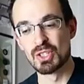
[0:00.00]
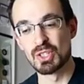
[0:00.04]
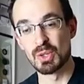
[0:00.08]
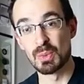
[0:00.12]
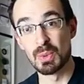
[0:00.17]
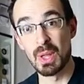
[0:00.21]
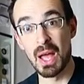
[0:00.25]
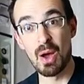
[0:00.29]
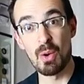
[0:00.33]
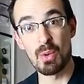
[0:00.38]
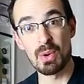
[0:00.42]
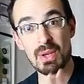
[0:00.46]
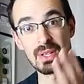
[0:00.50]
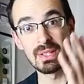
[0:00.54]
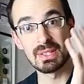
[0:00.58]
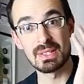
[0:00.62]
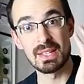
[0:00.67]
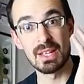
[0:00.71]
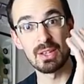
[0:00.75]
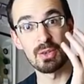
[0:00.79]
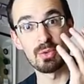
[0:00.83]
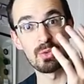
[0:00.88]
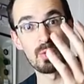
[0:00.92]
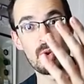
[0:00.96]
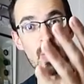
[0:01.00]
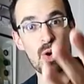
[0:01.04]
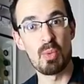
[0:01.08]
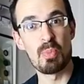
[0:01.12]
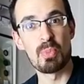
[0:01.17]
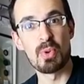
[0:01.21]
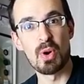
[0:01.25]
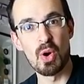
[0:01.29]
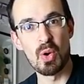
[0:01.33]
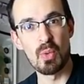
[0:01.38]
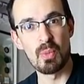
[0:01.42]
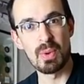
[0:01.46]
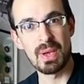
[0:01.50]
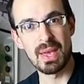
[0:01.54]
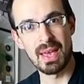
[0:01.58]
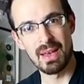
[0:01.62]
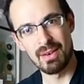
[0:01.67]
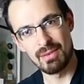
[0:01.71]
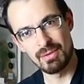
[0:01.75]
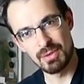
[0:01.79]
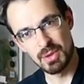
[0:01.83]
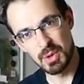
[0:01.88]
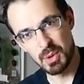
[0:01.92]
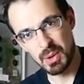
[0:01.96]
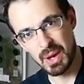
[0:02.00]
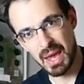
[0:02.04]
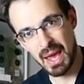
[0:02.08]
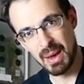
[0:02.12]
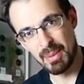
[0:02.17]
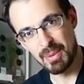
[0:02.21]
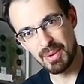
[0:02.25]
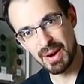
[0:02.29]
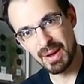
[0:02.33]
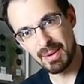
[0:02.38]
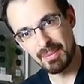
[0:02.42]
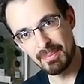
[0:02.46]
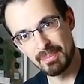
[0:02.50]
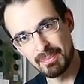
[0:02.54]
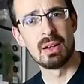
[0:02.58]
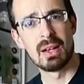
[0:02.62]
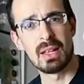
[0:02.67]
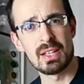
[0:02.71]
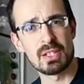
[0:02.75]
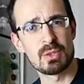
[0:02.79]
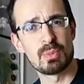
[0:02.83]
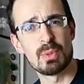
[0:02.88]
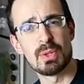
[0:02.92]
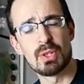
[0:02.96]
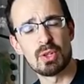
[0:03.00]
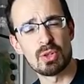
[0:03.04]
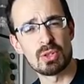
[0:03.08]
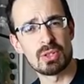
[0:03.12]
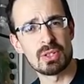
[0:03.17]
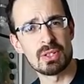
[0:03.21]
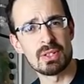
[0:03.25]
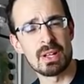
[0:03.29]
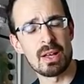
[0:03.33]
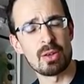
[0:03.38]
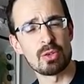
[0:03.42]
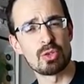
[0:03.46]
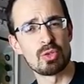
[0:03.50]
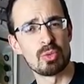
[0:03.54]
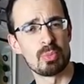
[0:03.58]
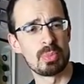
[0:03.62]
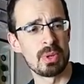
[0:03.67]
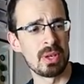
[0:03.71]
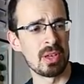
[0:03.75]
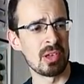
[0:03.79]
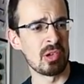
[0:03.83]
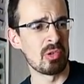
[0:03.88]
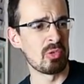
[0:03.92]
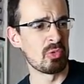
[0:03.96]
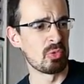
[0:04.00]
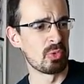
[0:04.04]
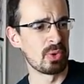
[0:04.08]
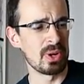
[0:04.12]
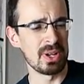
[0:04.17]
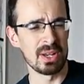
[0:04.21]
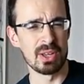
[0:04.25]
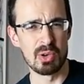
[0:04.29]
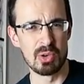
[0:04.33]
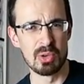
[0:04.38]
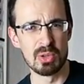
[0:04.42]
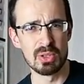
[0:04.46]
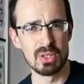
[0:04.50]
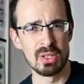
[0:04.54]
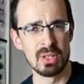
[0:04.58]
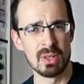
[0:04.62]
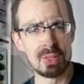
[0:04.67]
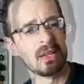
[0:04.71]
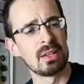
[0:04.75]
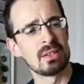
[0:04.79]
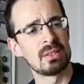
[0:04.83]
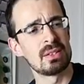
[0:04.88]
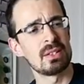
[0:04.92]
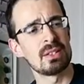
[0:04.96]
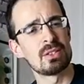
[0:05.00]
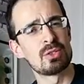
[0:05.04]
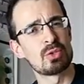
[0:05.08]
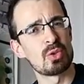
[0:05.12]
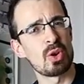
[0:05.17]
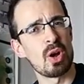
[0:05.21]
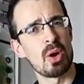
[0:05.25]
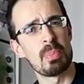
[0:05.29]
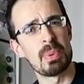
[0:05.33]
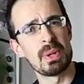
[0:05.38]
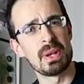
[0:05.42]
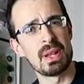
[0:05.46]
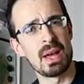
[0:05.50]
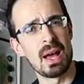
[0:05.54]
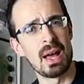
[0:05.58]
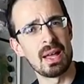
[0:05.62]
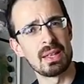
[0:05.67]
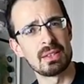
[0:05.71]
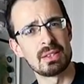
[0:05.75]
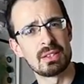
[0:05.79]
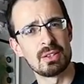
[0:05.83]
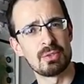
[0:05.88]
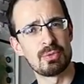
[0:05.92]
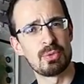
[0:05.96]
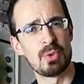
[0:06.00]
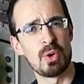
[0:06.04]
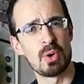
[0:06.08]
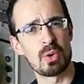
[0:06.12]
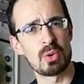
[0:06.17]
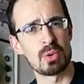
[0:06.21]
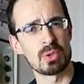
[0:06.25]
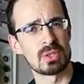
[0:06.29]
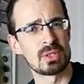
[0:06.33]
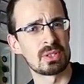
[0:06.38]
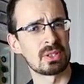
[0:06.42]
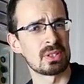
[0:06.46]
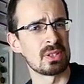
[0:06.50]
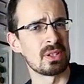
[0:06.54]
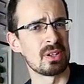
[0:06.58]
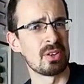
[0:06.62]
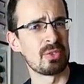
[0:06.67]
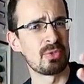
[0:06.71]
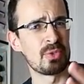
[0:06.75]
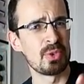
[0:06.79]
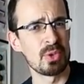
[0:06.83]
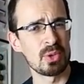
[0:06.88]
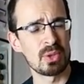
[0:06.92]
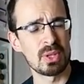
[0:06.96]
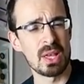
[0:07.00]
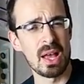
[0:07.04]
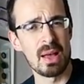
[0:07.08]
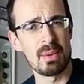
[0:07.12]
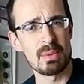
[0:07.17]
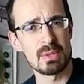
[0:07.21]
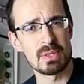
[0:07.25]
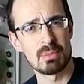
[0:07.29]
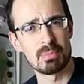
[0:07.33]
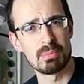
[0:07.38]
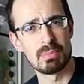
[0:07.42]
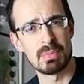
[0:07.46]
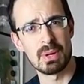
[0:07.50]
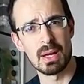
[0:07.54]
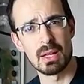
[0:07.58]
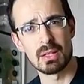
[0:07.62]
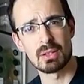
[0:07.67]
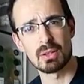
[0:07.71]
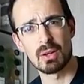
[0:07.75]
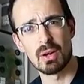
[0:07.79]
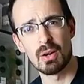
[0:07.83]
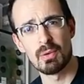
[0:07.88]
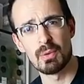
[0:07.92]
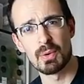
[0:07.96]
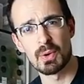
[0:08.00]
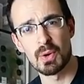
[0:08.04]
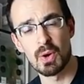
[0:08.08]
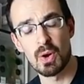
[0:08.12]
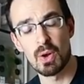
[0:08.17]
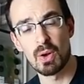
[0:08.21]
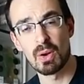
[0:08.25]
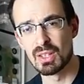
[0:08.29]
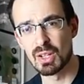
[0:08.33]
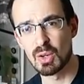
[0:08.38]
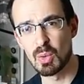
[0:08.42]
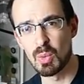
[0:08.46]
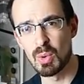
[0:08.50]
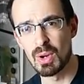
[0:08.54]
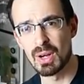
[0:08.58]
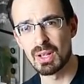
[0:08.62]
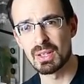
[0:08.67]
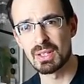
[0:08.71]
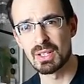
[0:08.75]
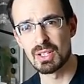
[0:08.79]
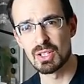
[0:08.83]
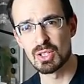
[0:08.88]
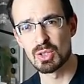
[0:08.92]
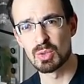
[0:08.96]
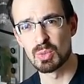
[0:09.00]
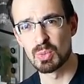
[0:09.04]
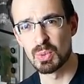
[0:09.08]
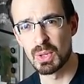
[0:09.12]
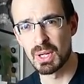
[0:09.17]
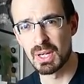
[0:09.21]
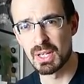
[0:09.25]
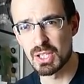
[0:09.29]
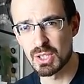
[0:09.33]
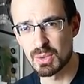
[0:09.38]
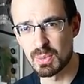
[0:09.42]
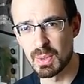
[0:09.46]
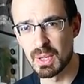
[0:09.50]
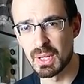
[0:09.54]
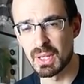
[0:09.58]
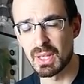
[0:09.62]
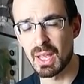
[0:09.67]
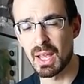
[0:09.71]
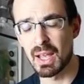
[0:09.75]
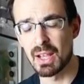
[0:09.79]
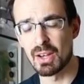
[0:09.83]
So now, instead of GoPro, we have new camera. Last video turned out to be really good. It did drop and hunt the focus a few times, but overall the quality is really sweet.